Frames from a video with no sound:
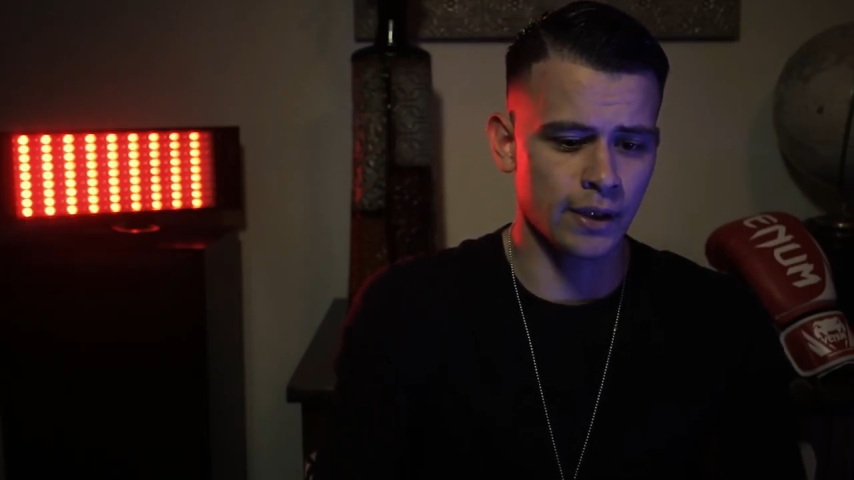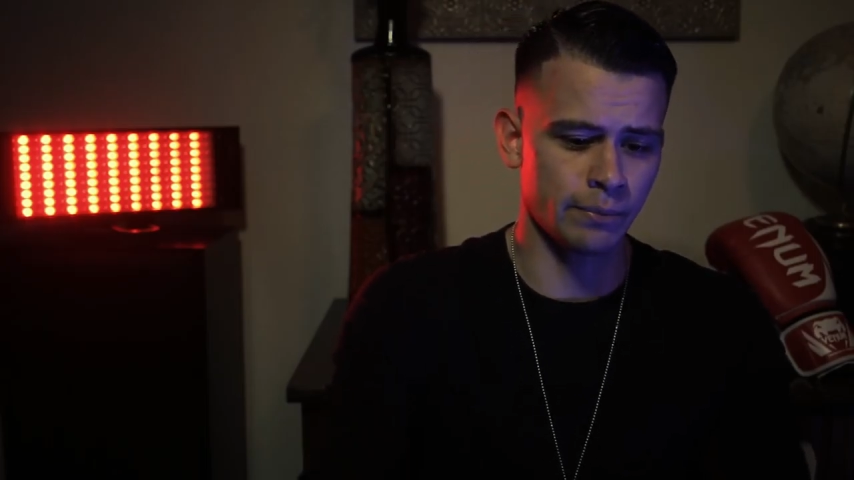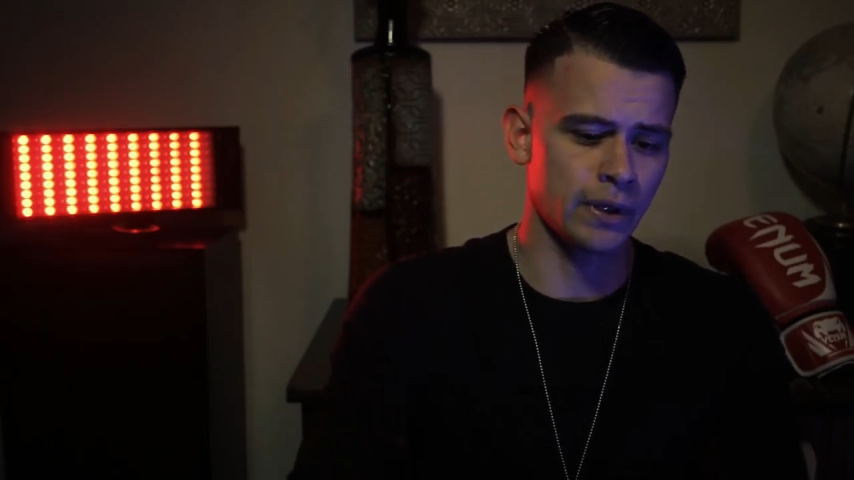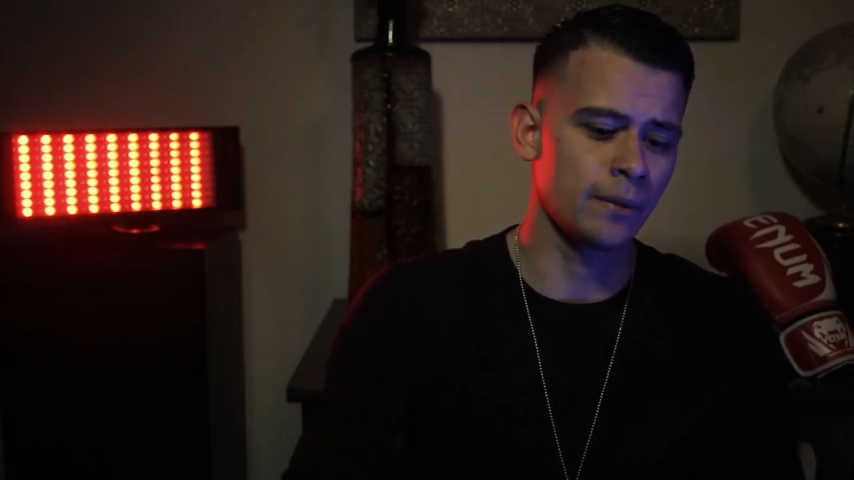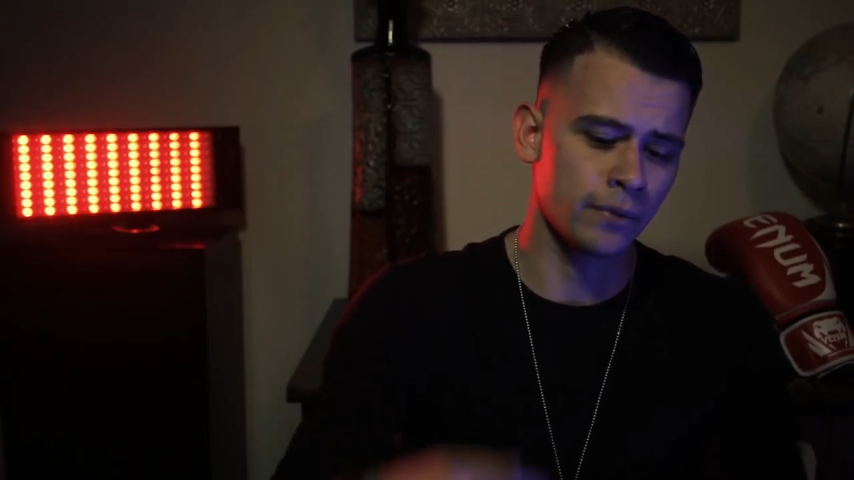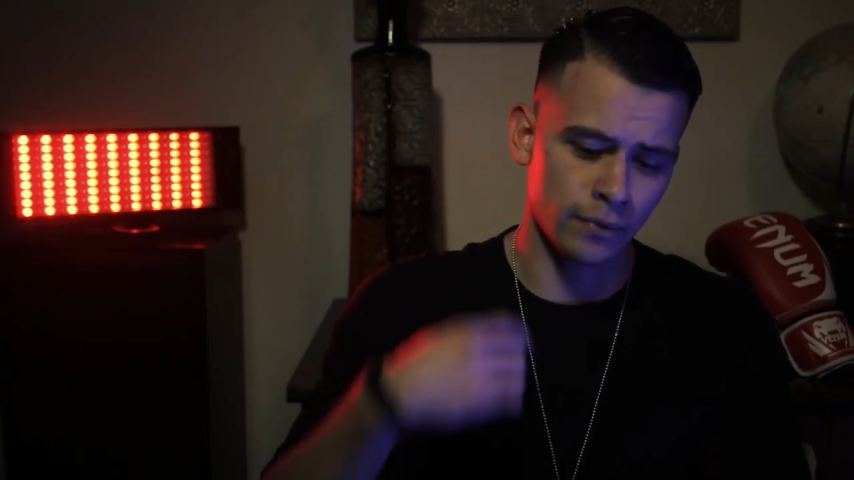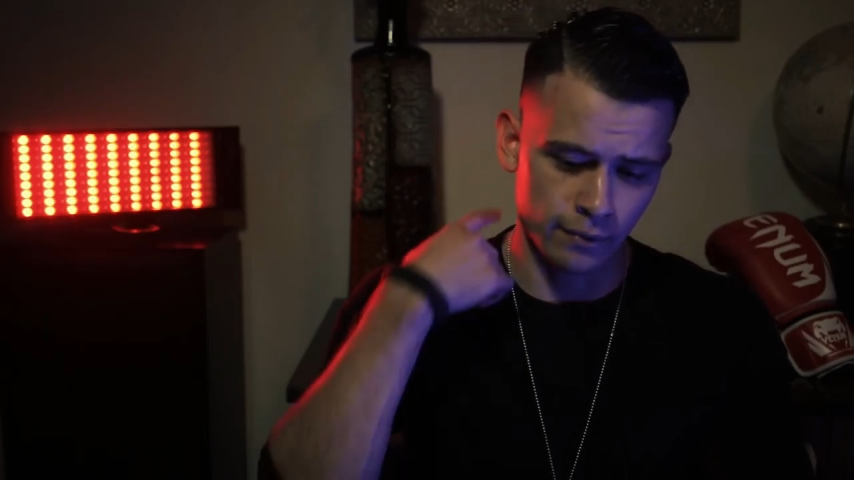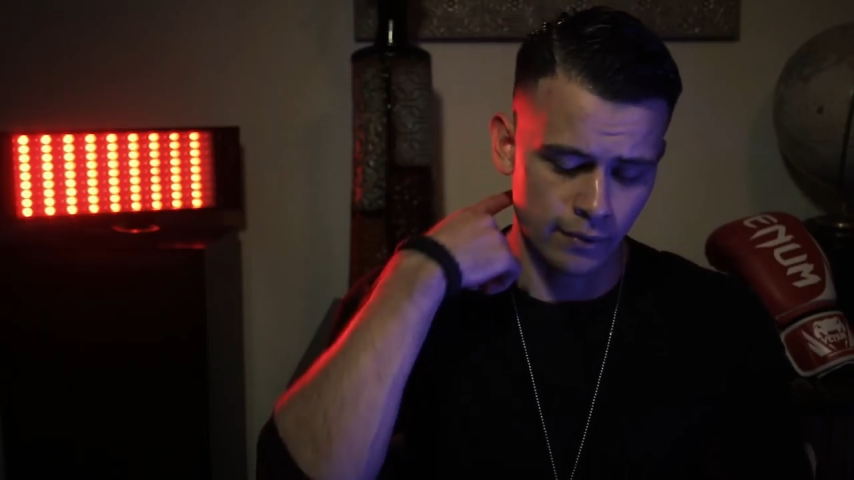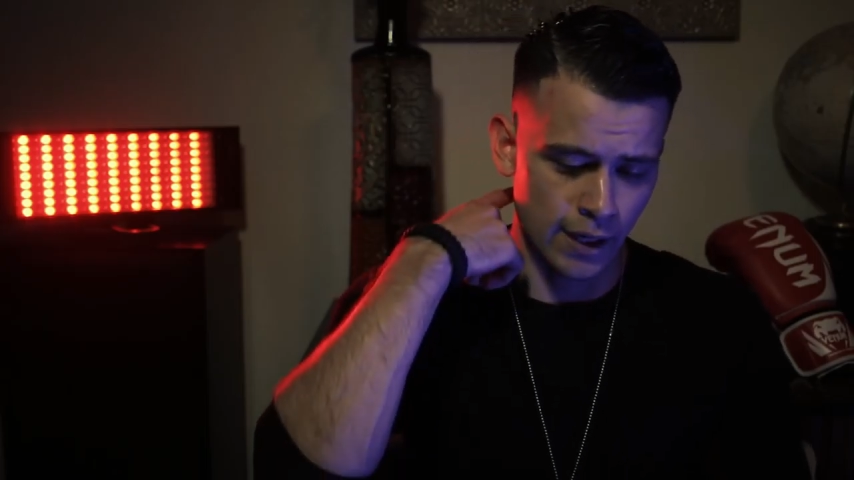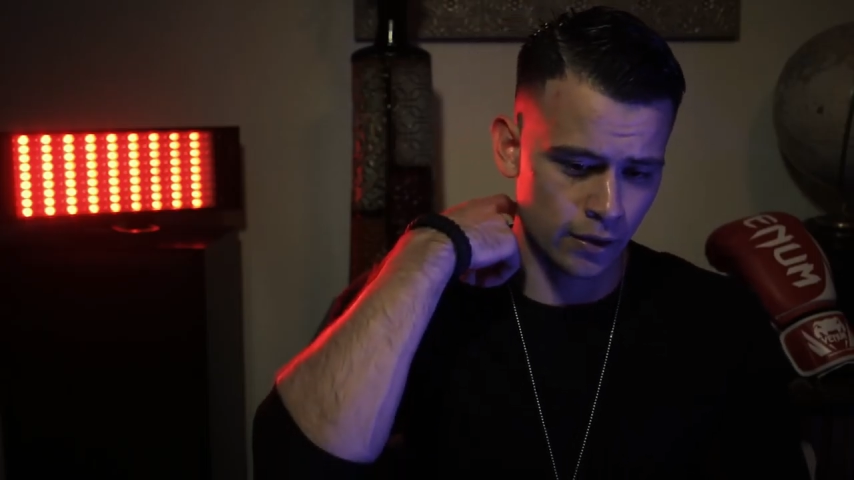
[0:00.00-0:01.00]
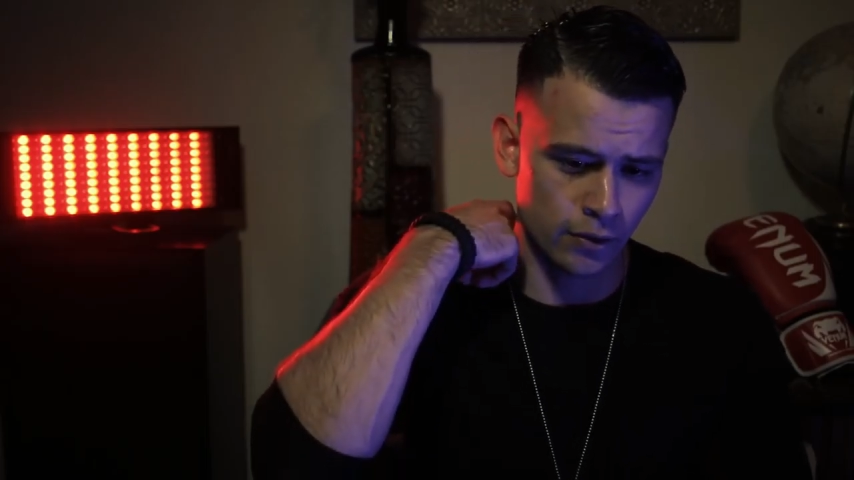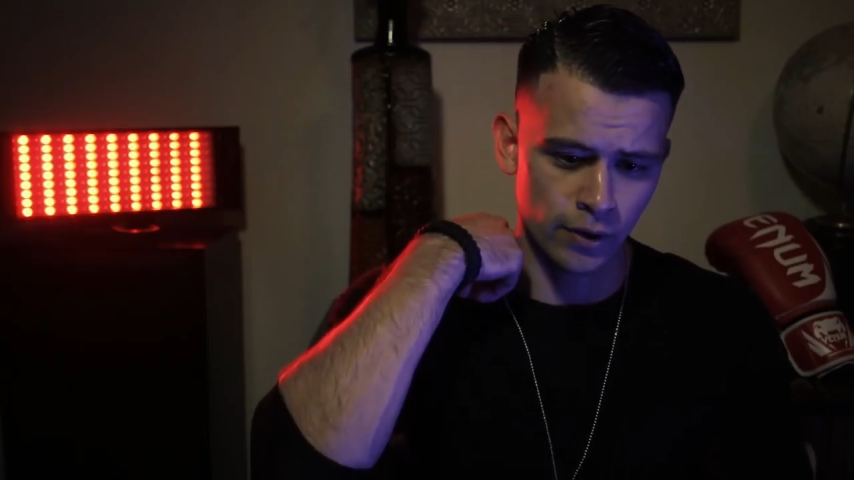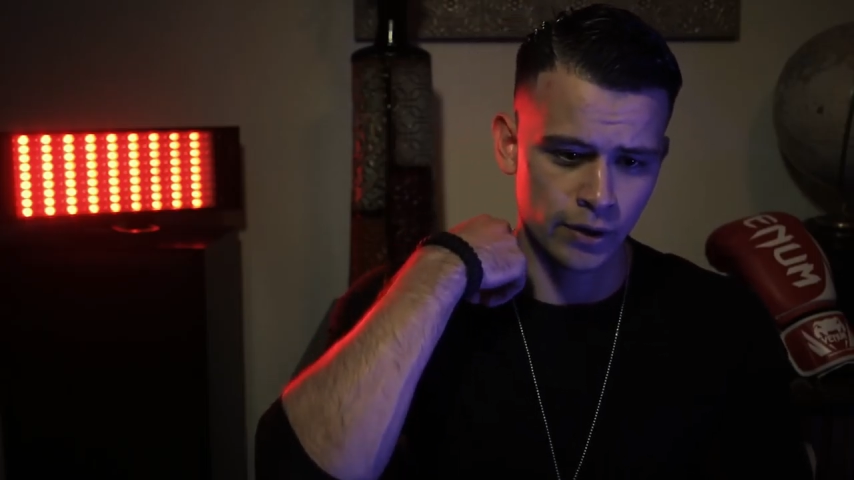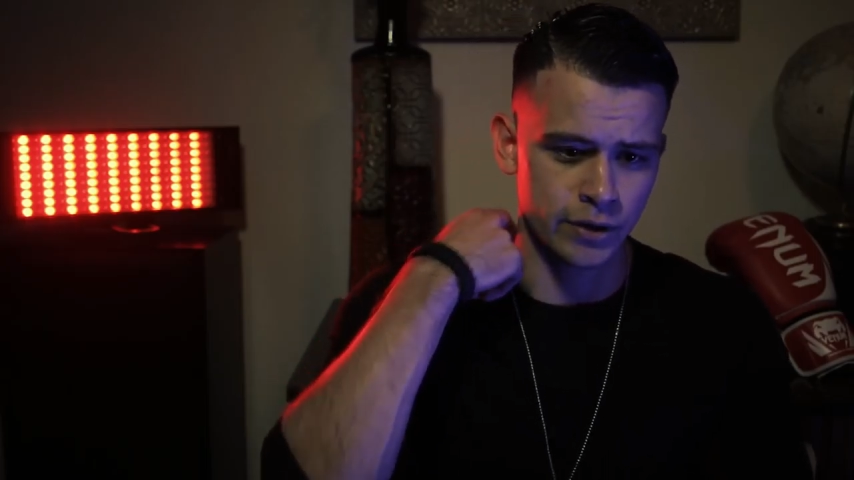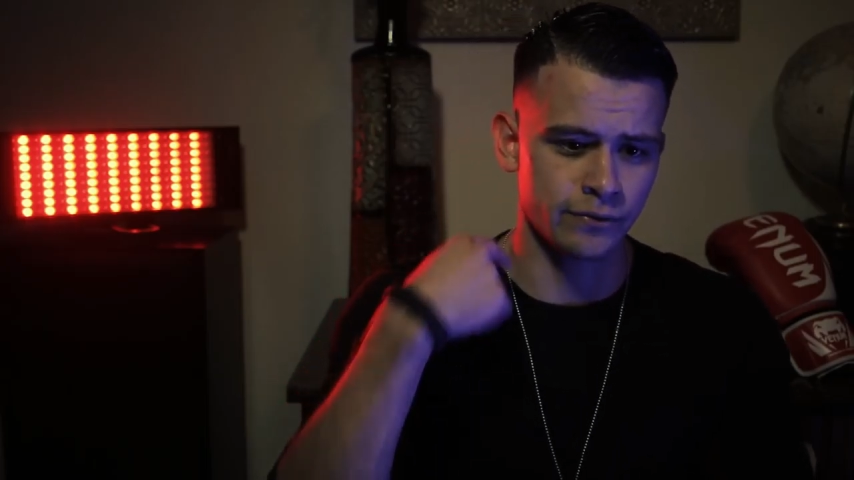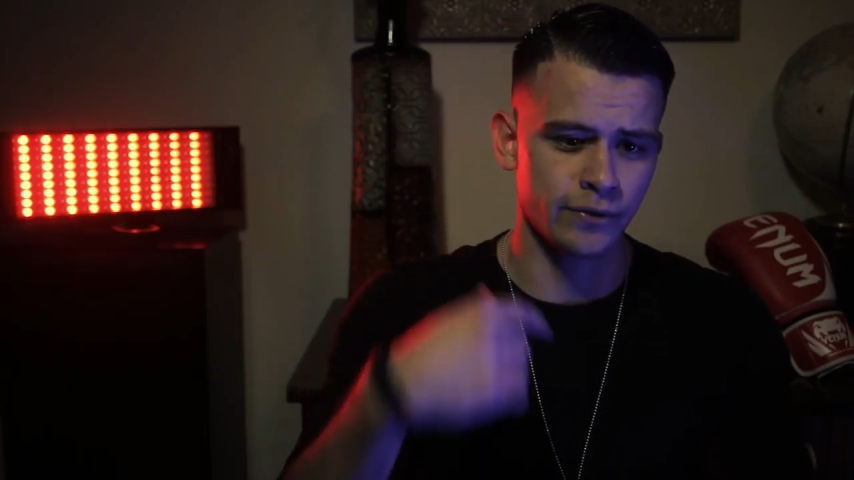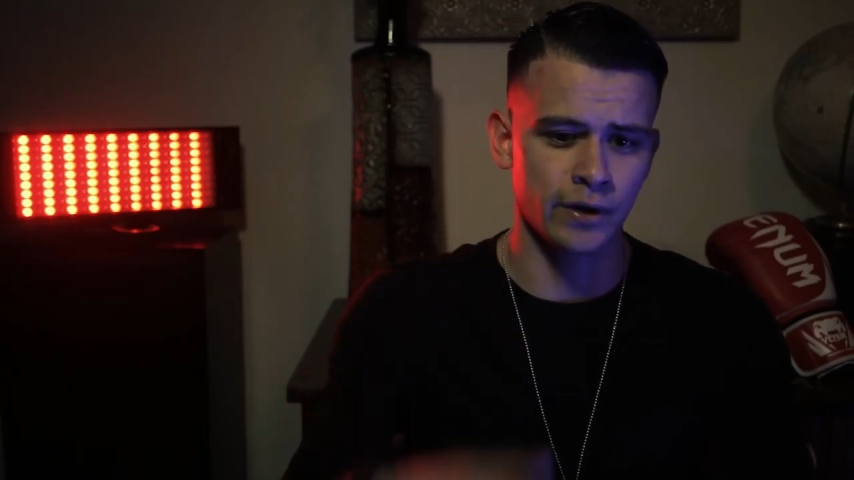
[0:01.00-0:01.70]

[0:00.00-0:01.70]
the people at the Door Christian